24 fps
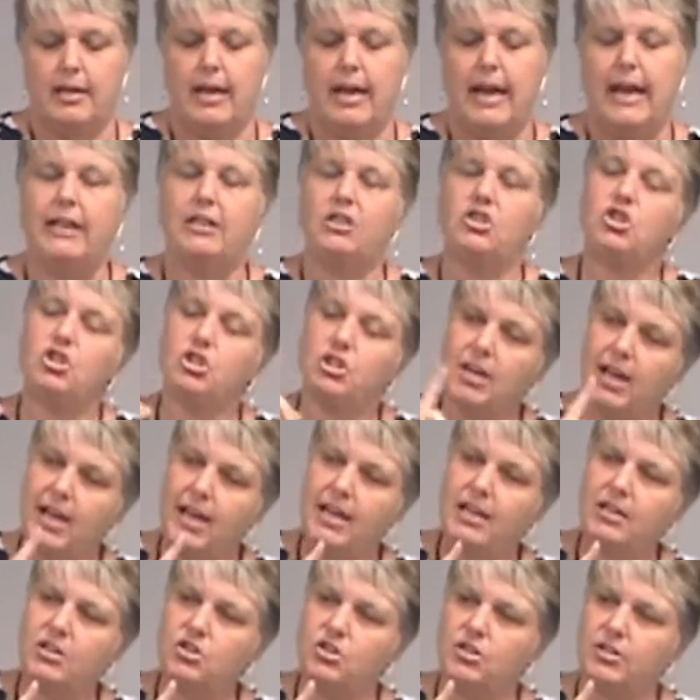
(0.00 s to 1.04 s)
And
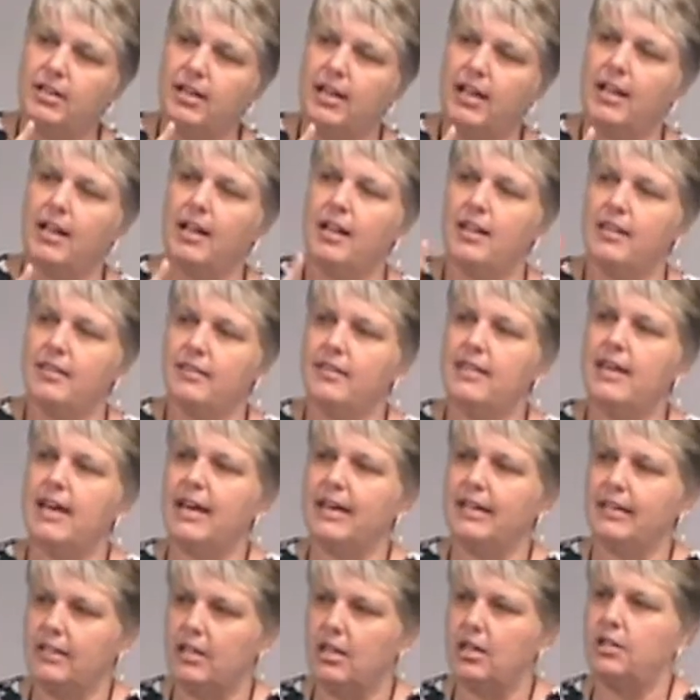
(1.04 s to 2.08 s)
changing
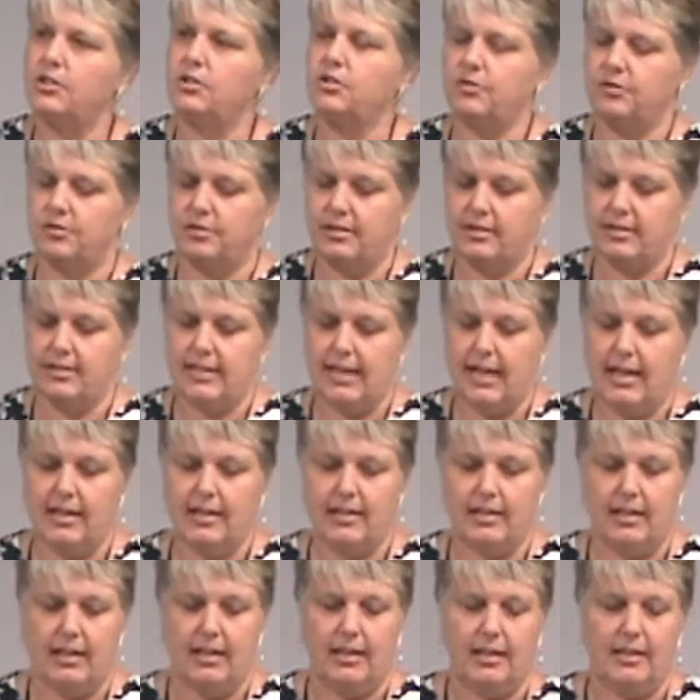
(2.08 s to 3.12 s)
that
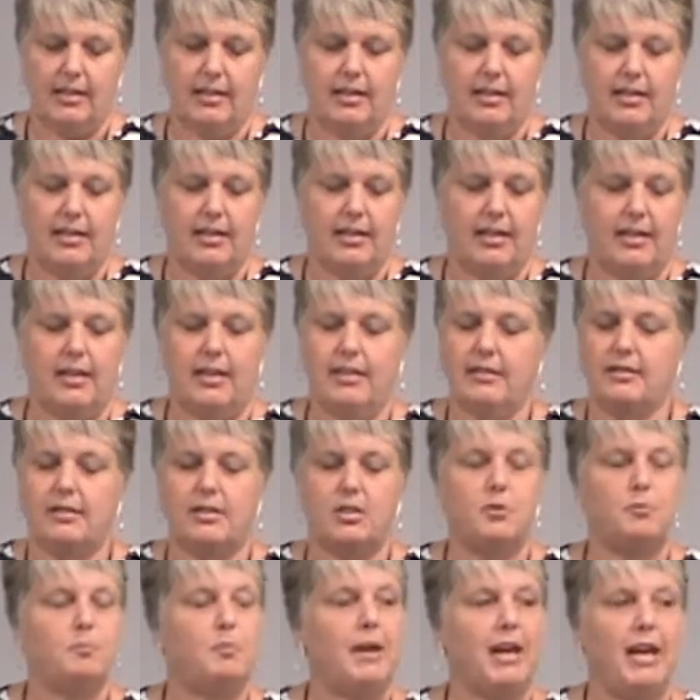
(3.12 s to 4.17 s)
understanding is
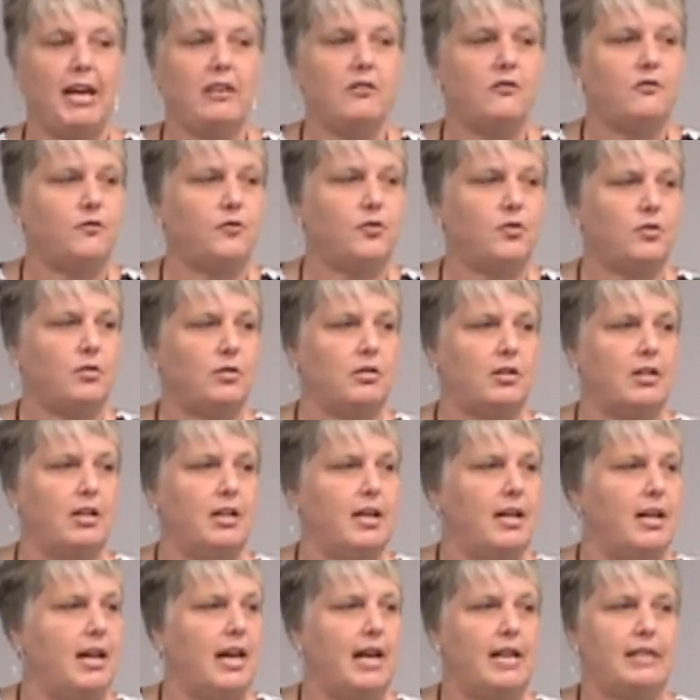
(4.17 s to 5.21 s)
as painful
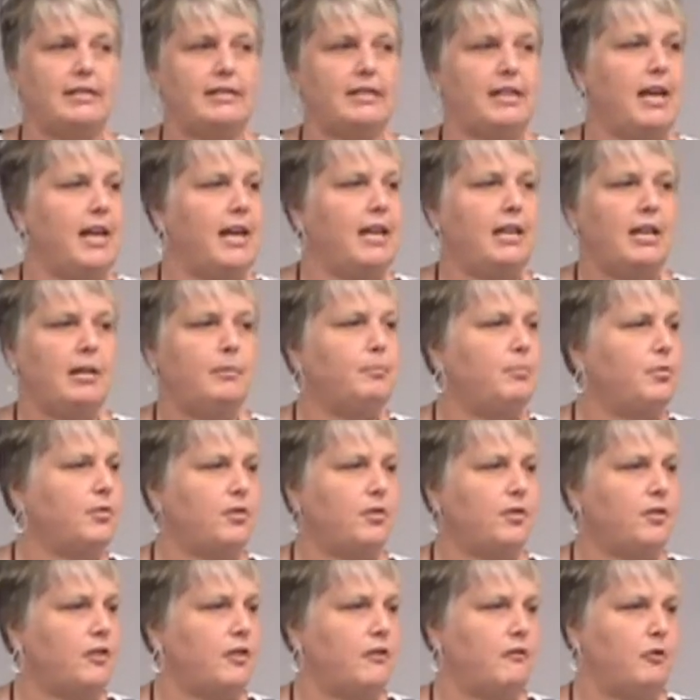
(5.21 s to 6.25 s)
as any
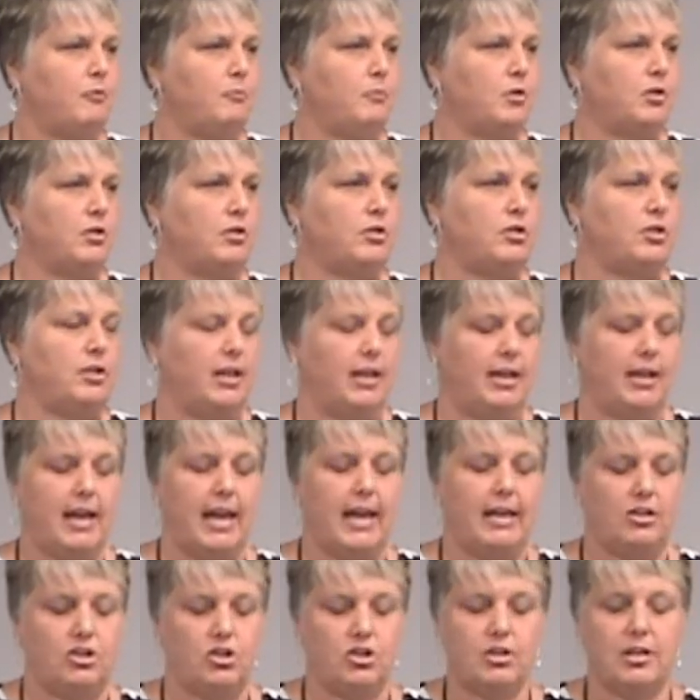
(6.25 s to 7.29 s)
birth of emerging,
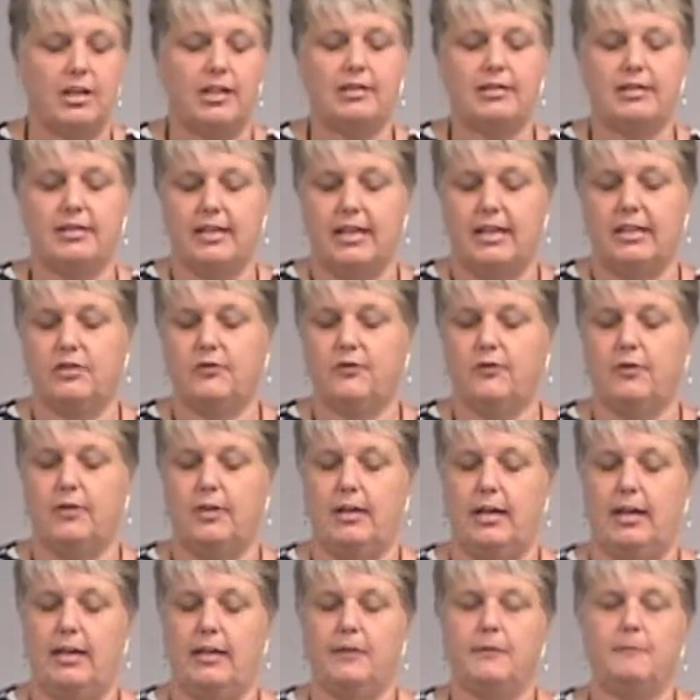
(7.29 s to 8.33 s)
and just as
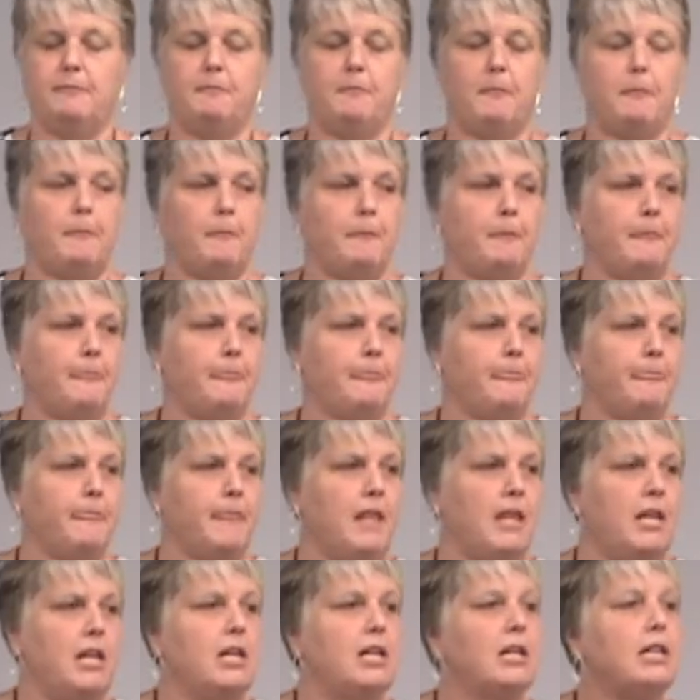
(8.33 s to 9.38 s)
freeing.
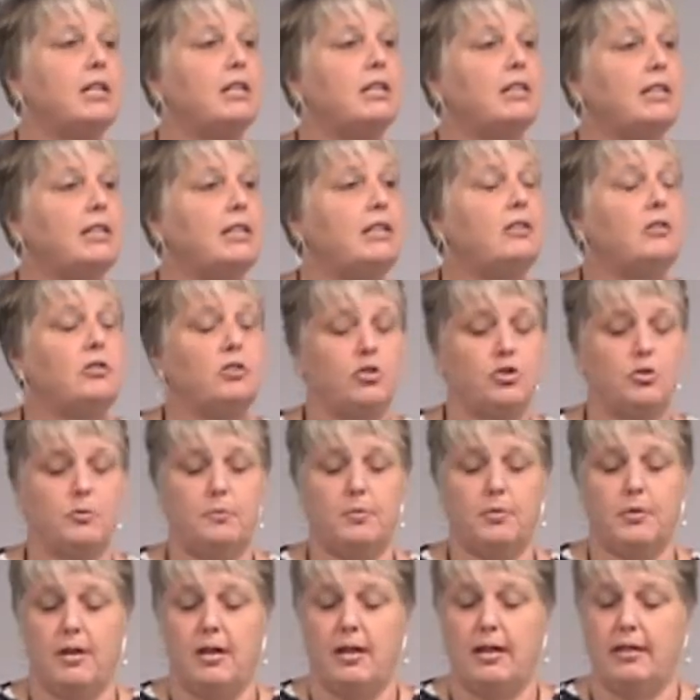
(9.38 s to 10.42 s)
Khalil
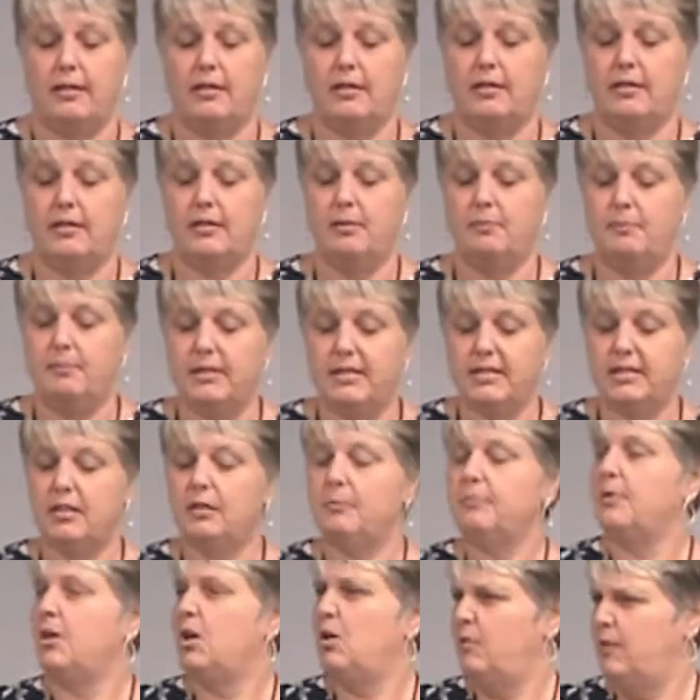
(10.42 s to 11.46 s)
Gibran, the
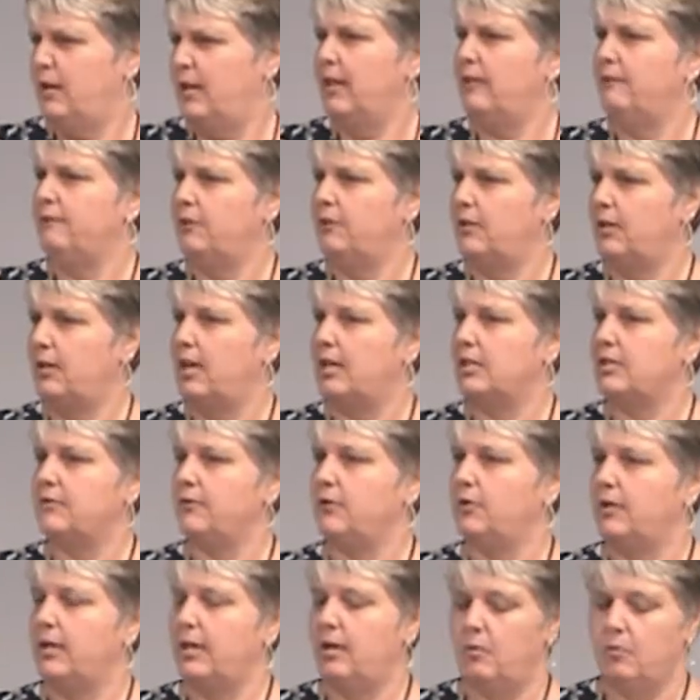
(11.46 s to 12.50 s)
mystic poet and
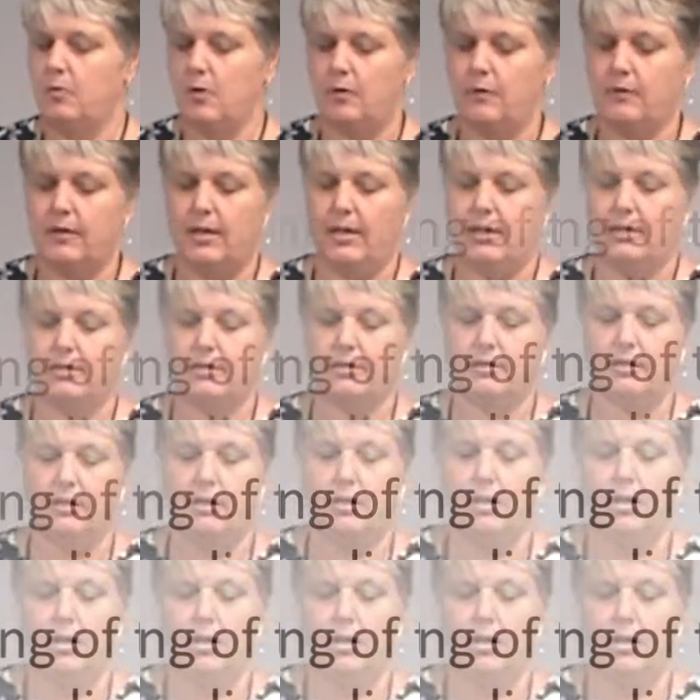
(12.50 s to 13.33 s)
philosopher, he wrote this: